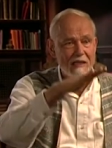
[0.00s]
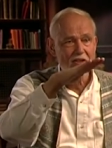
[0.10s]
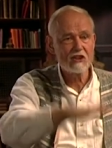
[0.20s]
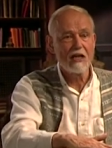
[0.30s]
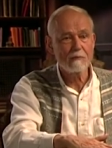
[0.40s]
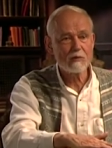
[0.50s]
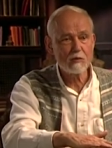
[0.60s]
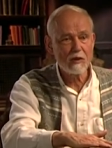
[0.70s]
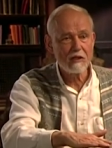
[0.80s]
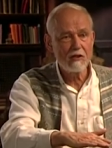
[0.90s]

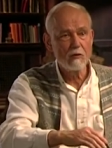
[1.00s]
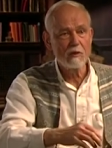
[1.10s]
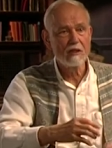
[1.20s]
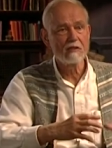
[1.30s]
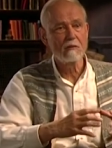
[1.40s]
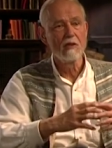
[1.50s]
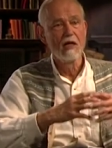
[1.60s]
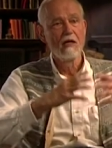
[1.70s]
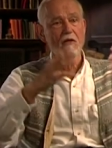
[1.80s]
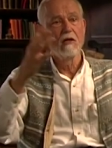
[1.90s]
stops with humanism.
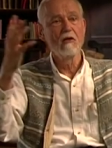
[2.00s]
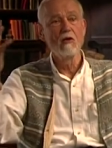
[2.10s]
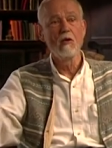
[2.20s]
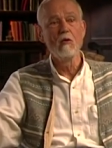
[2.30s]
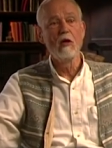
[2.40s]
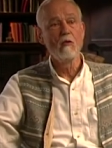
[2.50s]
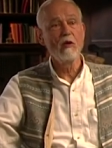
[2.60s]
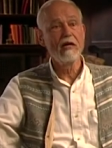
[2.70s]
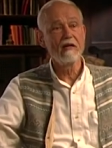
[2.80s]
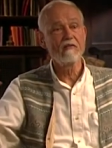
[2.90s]
No,
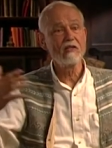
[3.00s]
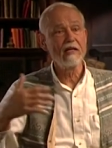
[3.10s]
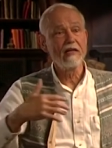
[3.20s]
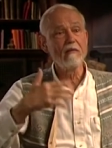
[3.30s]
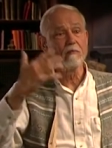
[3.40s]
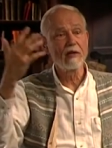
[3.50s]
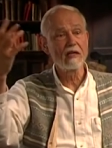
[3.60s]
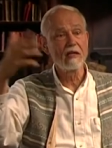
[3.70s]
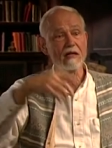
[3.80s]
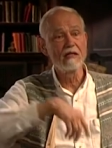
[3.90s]
we have to
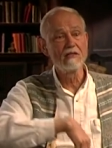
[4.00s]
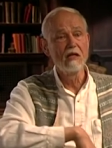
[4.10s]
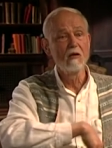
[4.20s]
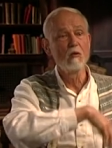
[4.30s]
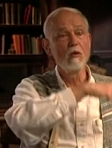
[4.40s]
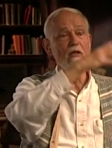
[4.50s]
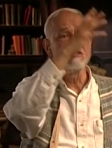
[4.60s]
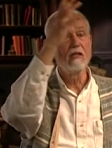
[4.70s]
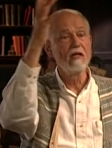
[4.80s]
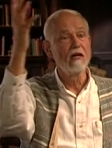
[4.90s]
empathize
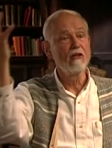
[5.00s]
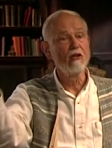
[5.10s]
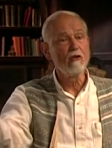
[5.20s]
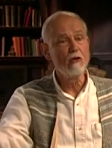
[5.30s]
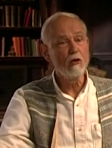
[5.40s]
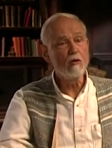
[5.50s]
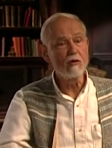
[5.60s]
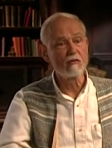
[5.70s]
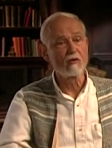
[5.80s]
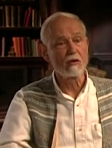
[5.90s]
with the
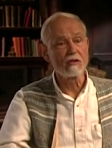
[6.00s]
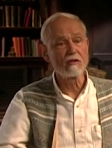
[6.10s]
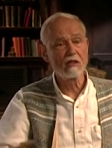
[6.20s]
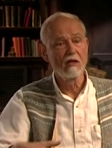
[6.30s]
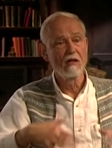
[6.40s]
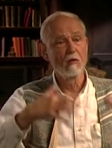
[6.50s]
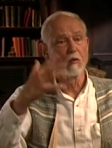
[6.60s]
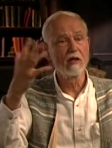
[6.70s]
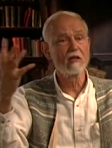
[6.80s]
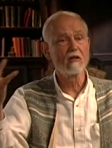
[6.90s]
universe,
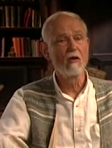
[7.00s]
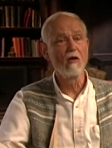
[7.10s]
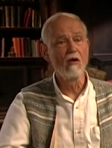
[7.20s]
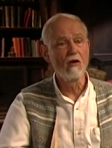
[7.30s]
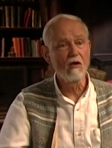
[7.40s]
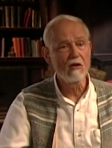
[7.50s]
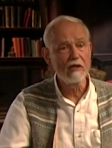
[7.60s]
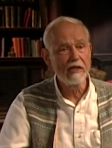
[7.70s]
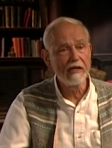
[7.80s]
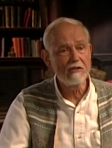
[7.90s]
with
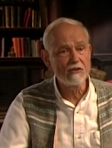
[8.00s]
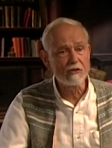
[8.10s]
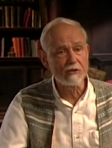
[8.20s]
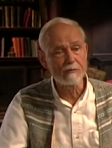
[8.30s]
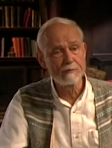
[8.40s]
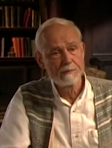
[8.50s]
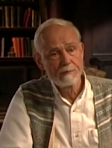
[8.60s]
all nature.